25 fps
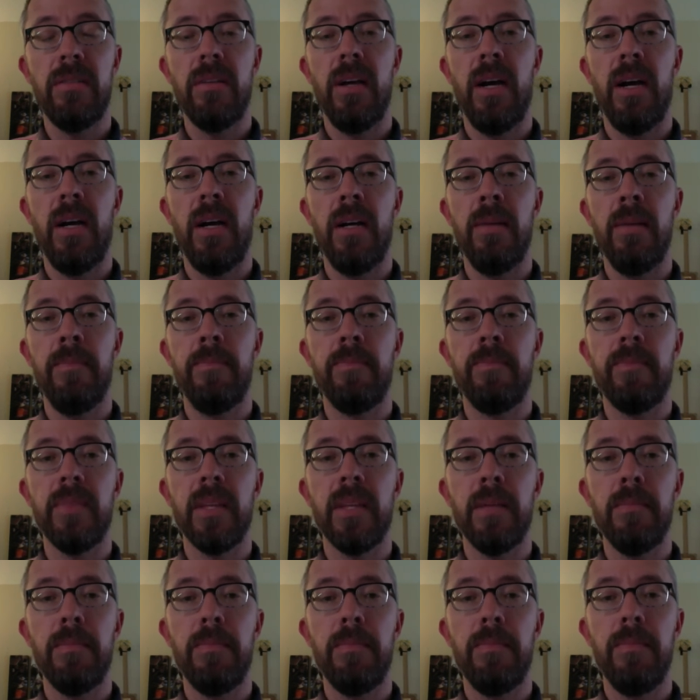um,
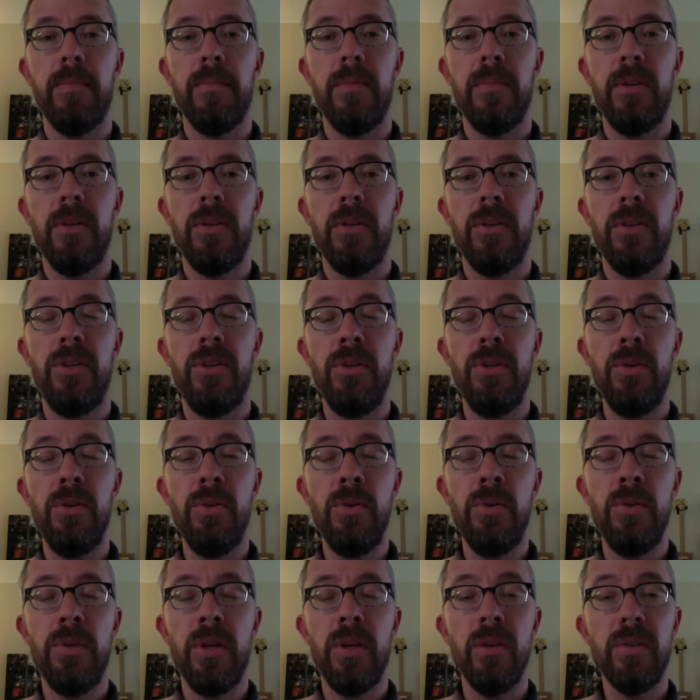
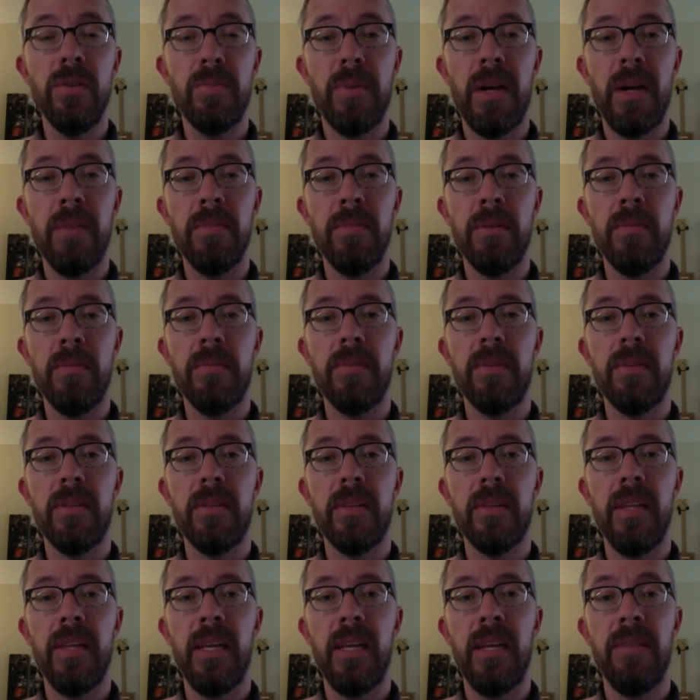do those problems,
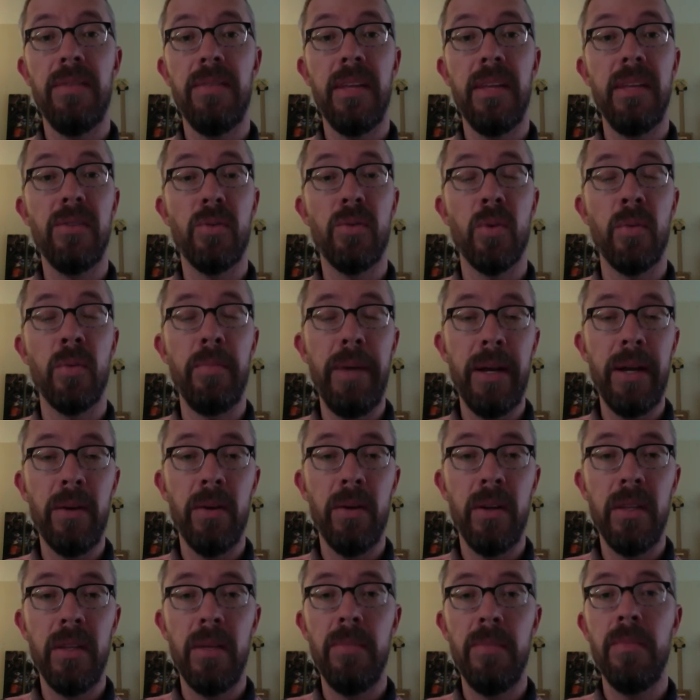then if they score better
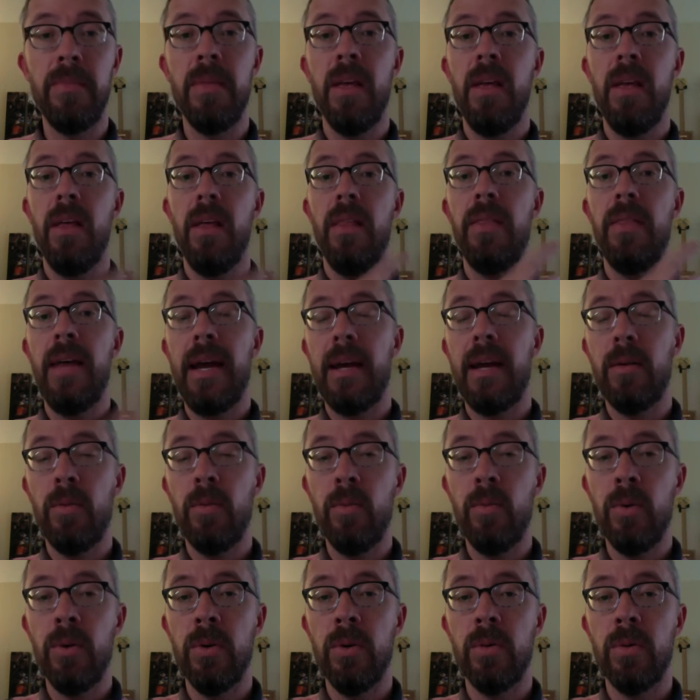on them, that
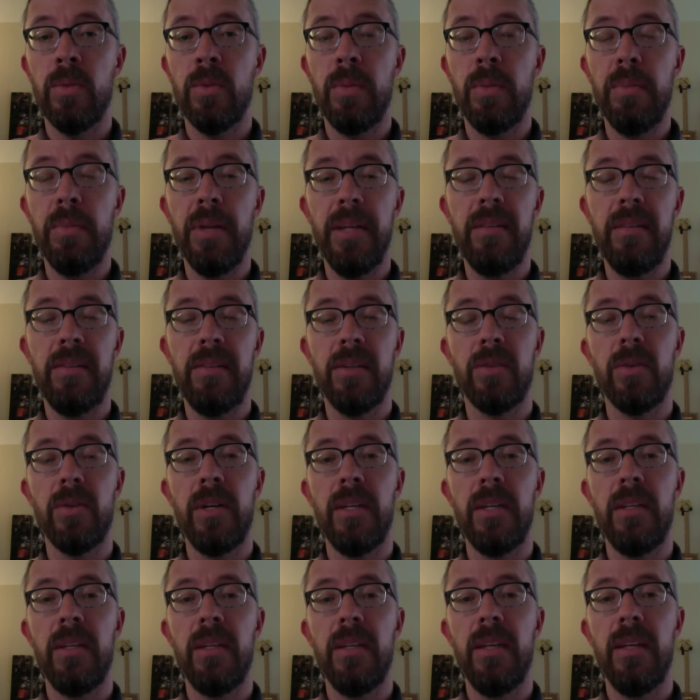will replace the
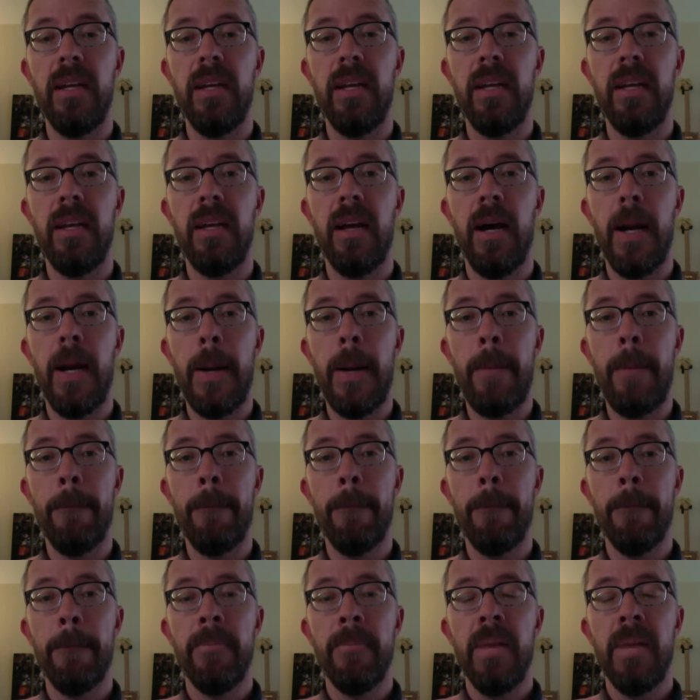grade that they um,
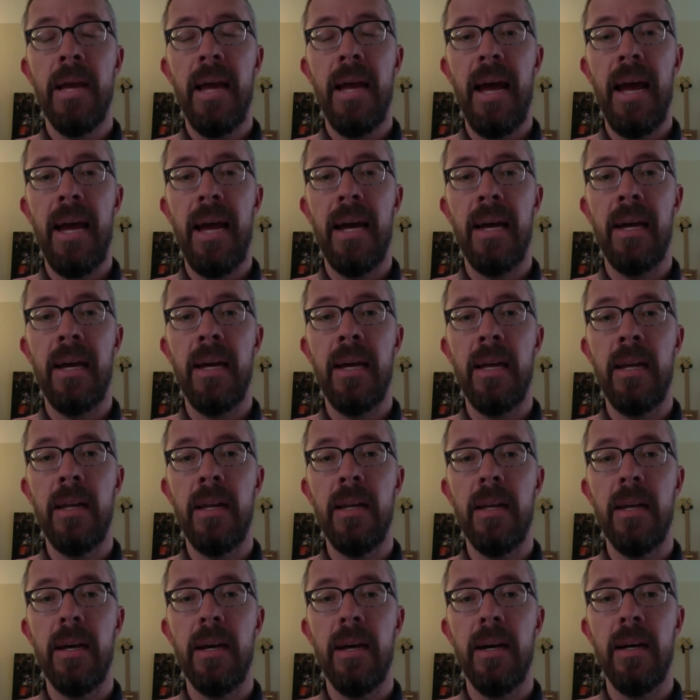had
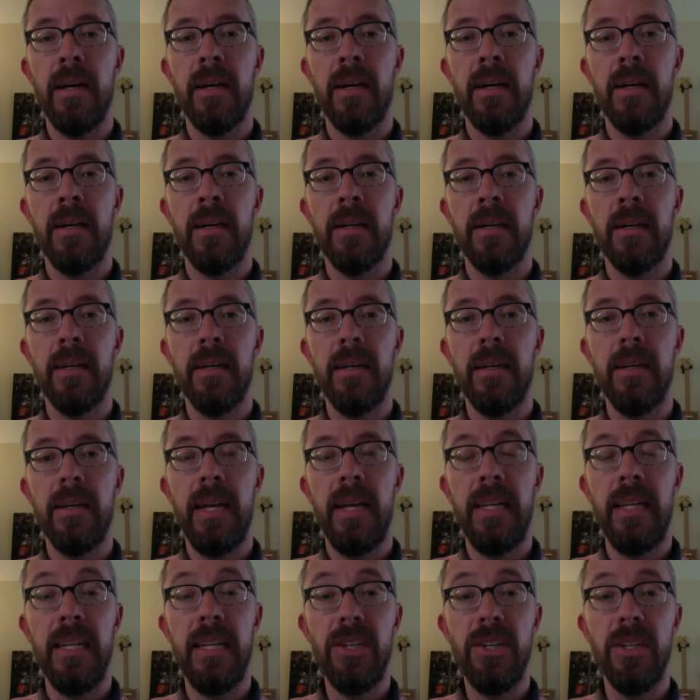uh,
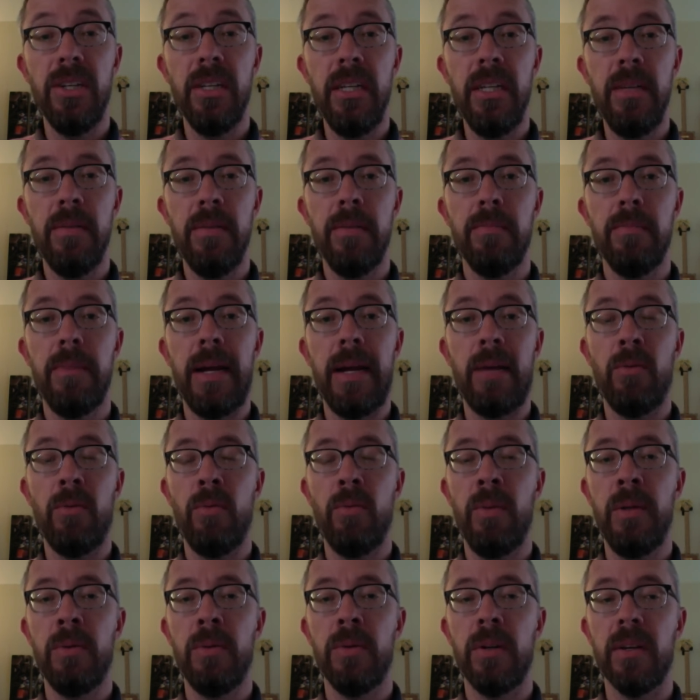initially back when
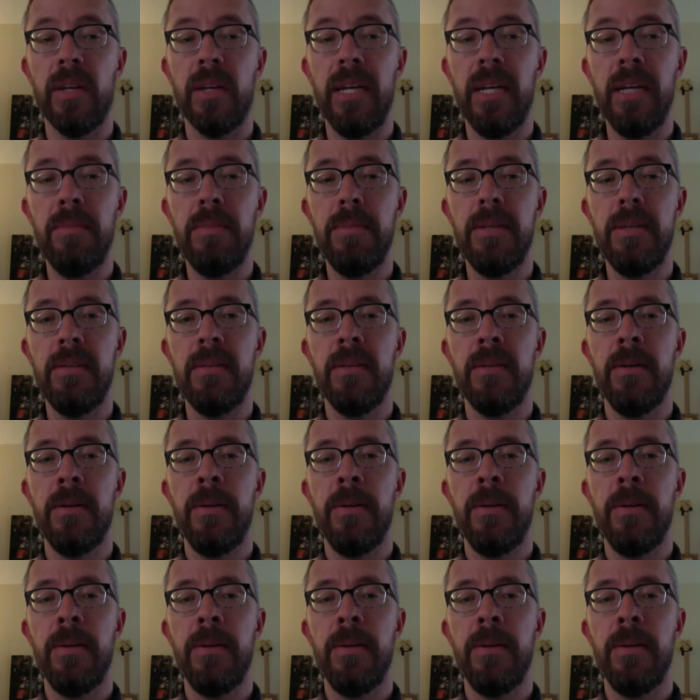we were on campus.